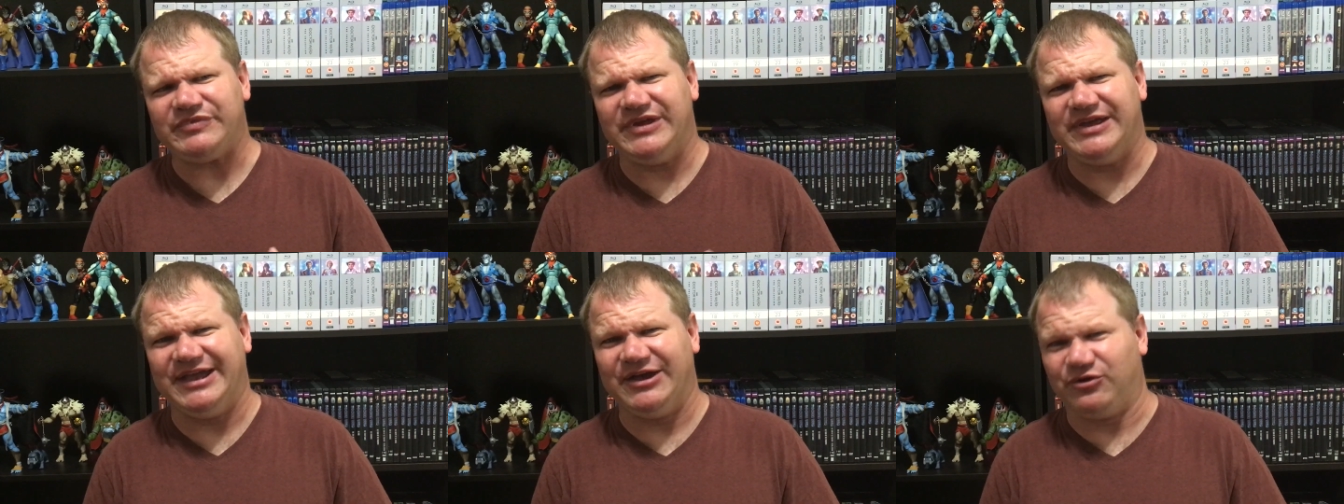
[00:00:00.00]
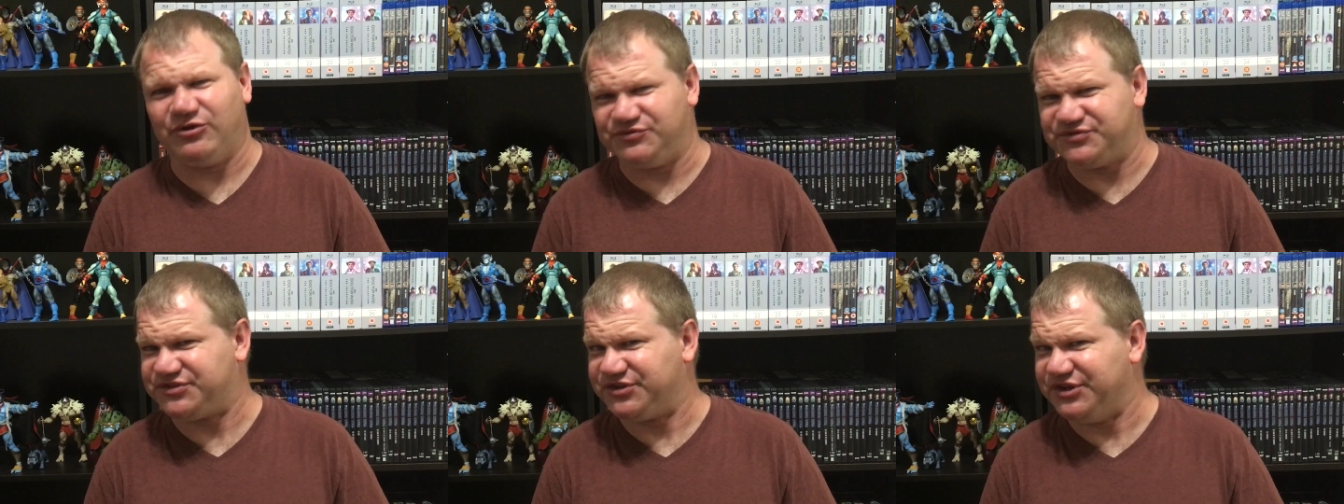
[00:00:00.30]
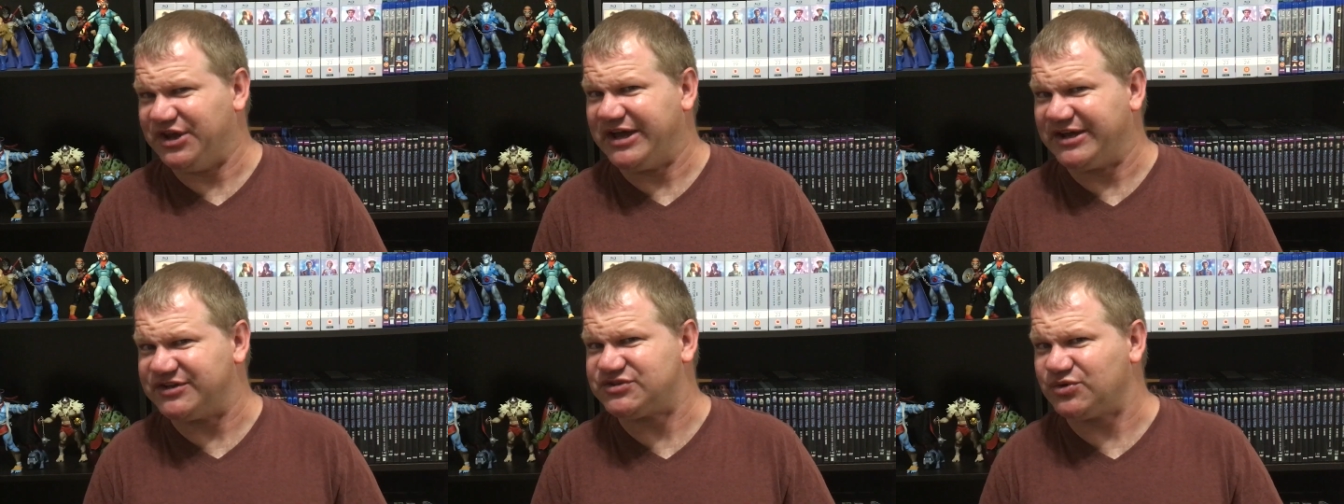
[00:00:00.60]
helps the
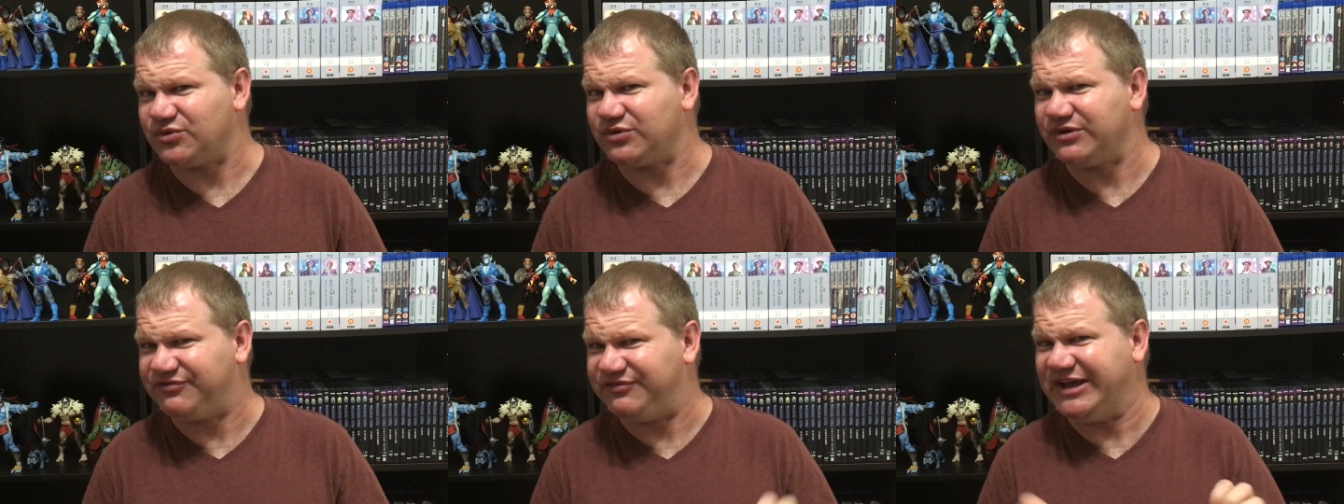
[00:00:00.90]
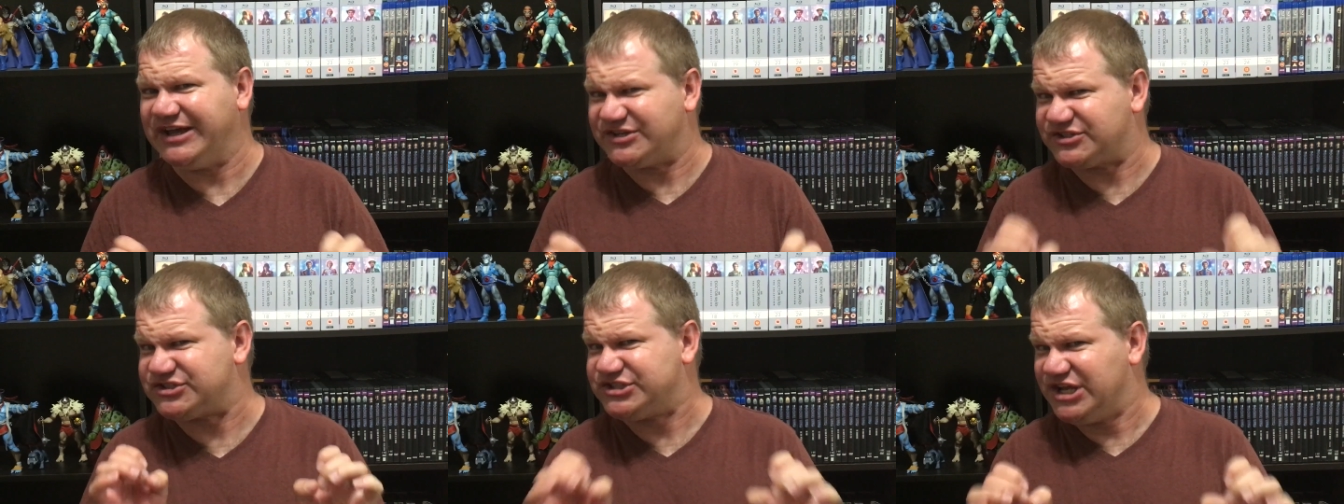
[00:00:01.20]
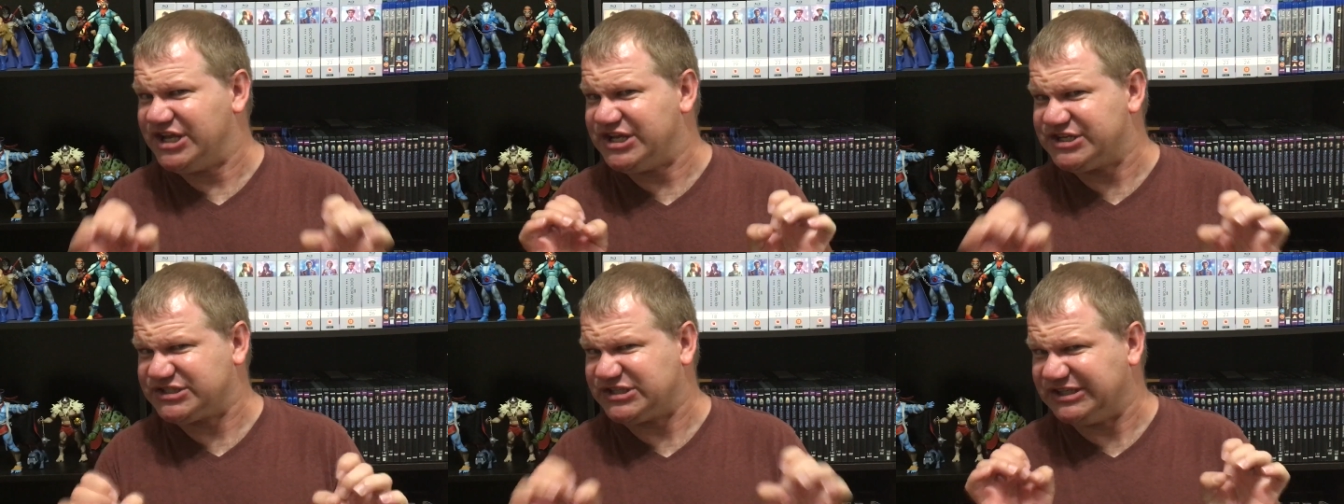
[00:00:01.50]
dinosaur effects
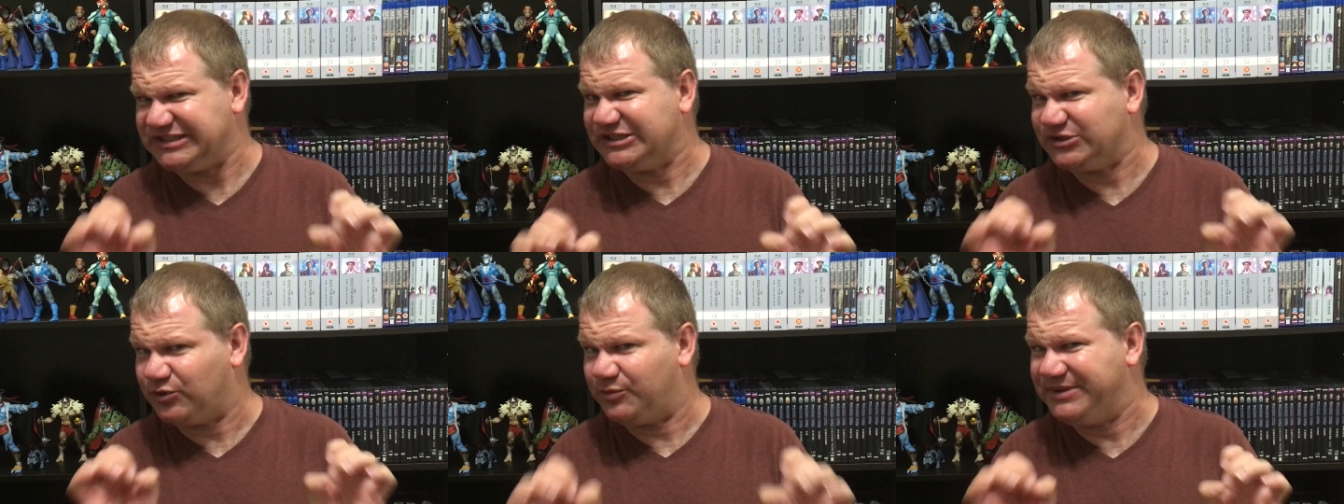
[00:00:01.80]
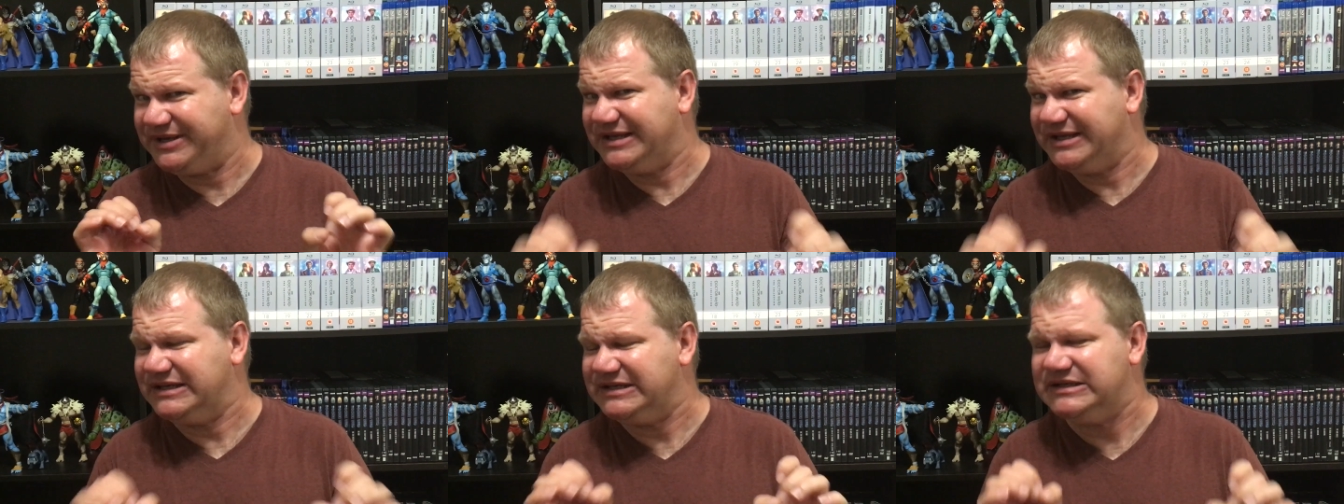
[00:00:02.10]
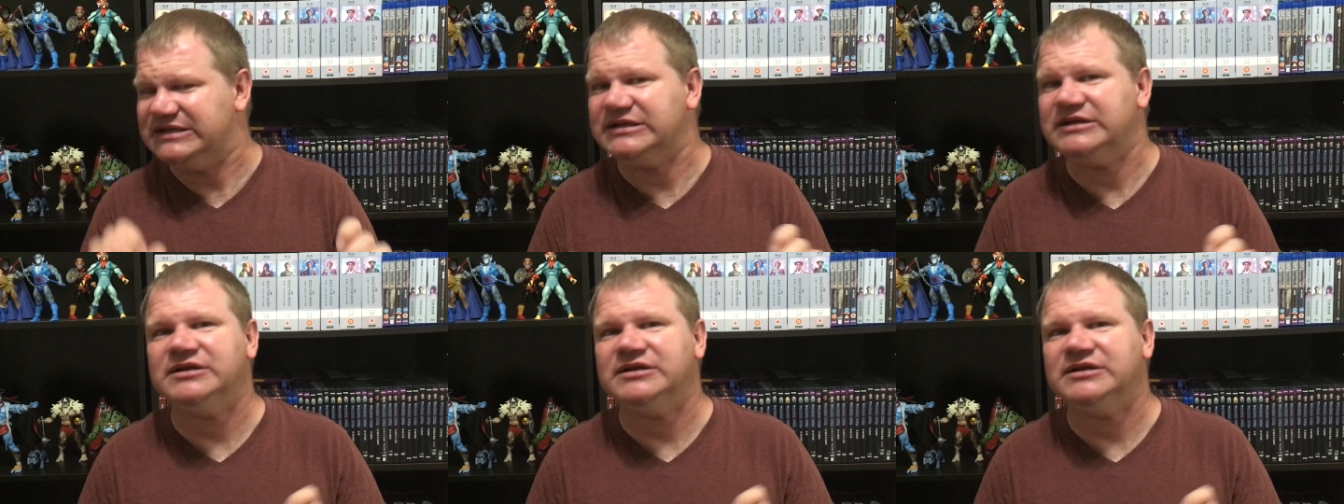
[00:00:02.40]
just a little bit.